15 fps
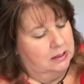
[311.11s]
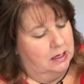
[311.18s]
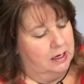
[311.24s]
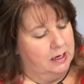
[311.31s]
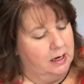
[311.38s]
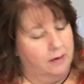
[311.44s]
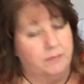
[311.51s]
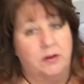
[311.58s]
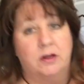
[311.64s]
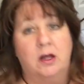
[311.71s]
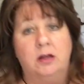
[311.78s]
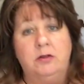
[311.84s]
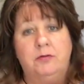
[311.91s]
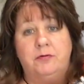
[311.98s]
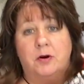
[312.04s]
I have
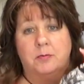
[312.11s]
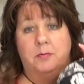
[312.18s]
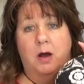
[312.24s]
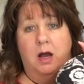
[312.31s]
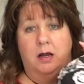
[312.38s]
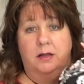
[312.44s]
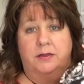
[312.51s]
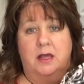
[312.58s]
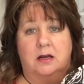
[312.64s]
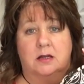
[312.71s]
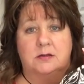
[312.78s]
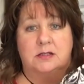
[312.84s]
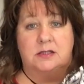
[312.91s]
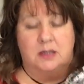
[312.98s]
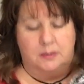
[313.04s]
another front pocket that
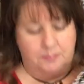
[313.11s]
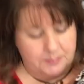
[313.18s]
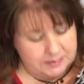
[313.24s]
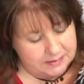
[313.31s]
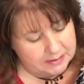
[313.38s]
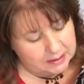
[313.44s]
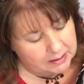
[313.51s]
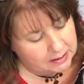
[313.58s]
unzips,